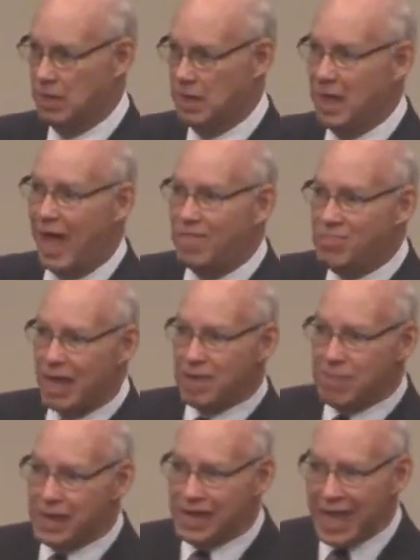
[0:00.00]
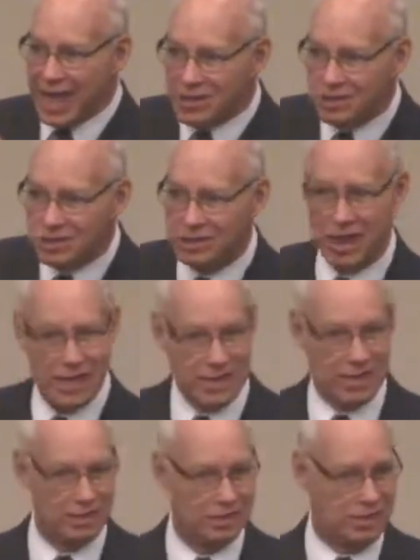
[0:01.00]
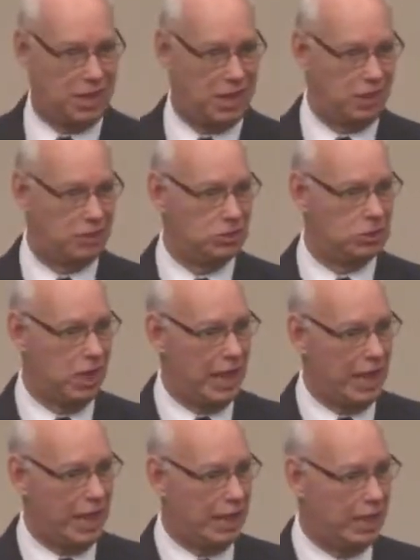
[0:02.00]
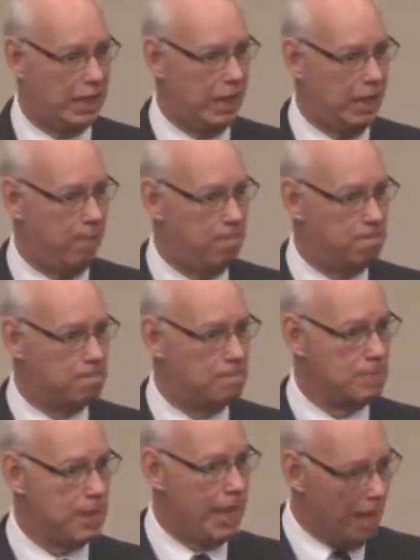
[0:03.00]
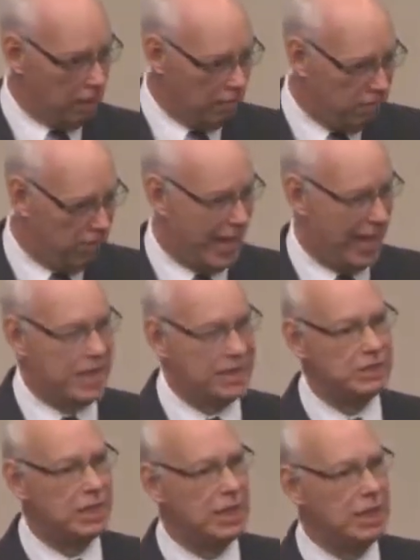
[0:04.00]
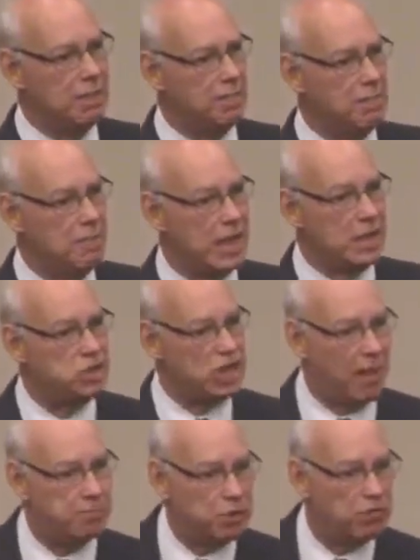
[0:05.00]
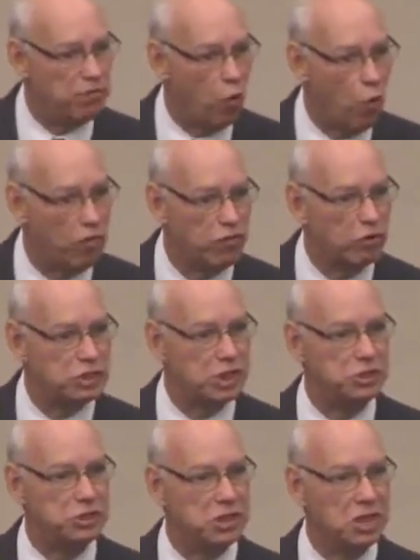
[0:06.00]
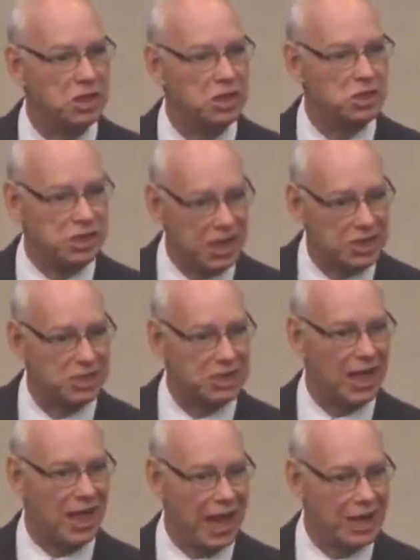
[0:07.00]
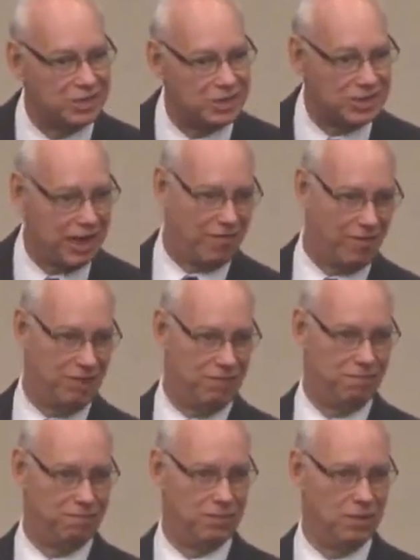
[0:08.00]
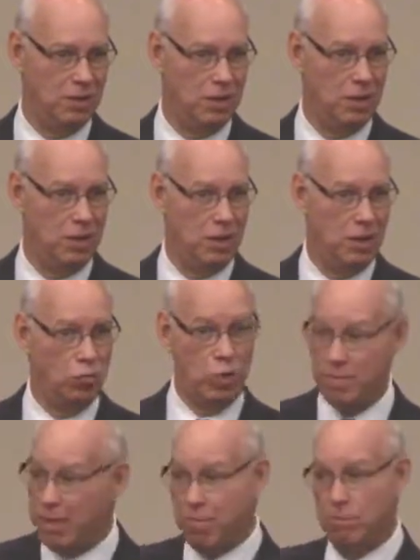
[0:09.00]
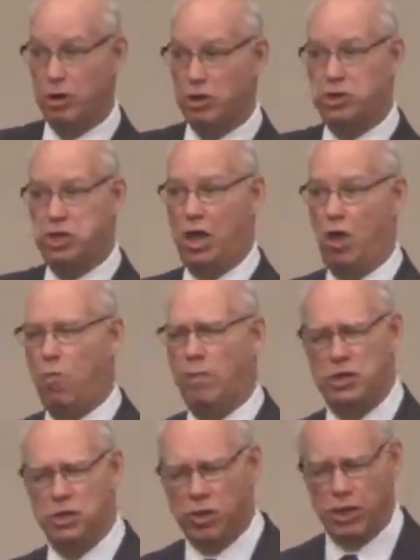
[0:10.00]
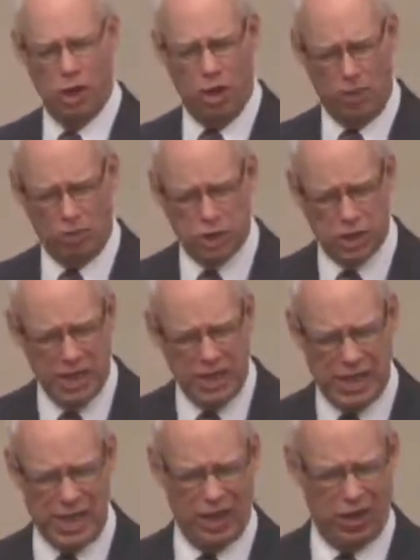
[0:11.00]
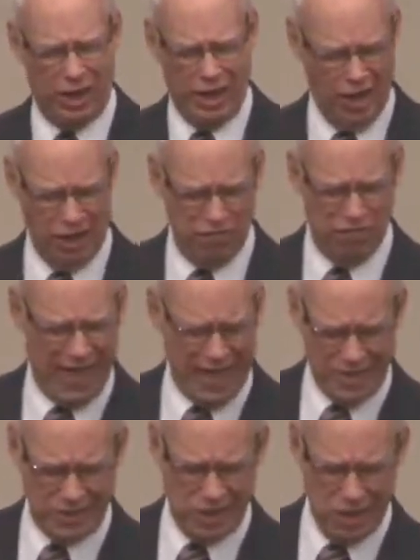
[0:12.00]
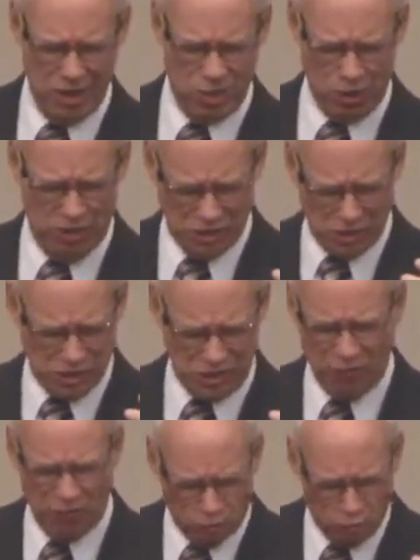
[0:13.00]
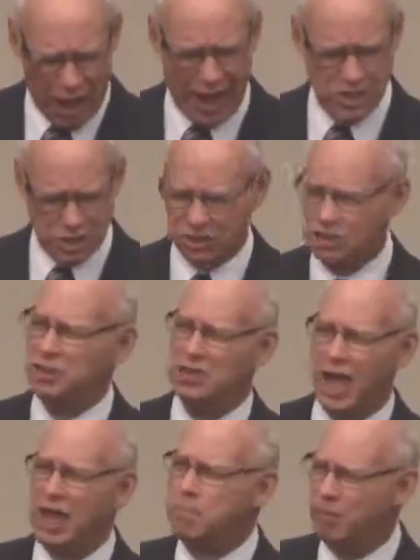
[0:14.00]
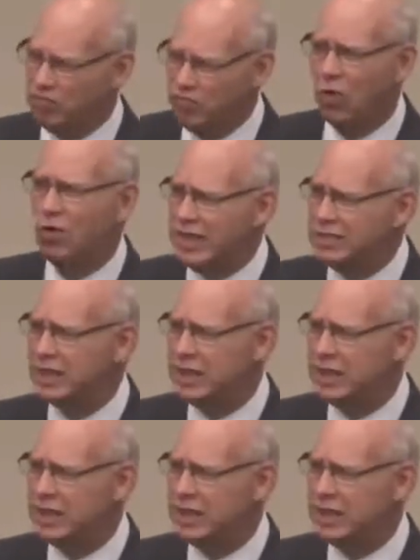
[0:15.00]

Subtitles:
And they began saying things like Eliphaz in chapter 4, verses 6 and 7. Remember Job, and you can almost hear Eliphaz with his self-righteous type of voice.